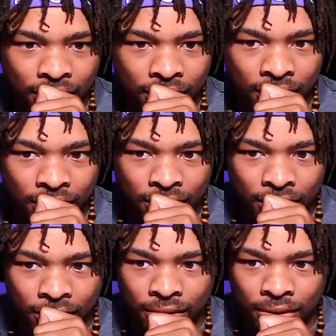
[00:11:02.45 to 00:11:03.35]

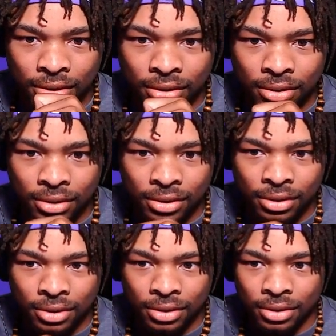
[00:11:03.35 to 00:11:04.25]

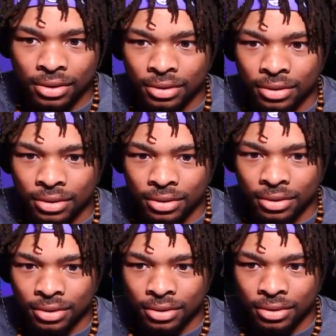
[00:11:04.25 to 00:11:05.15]

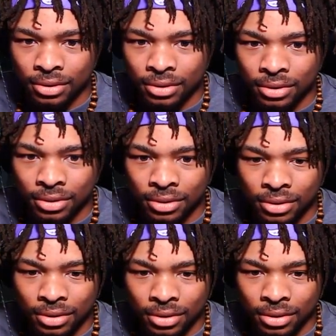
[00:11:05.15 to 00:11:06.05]

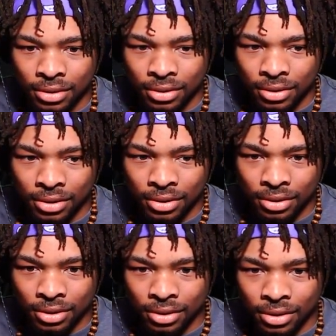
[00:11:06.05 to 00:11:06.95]

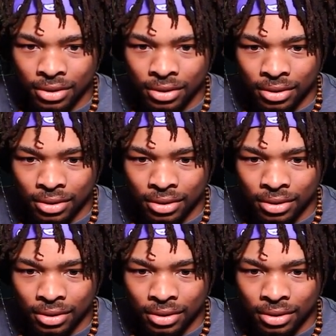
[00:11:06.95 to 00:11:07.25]
[no speech]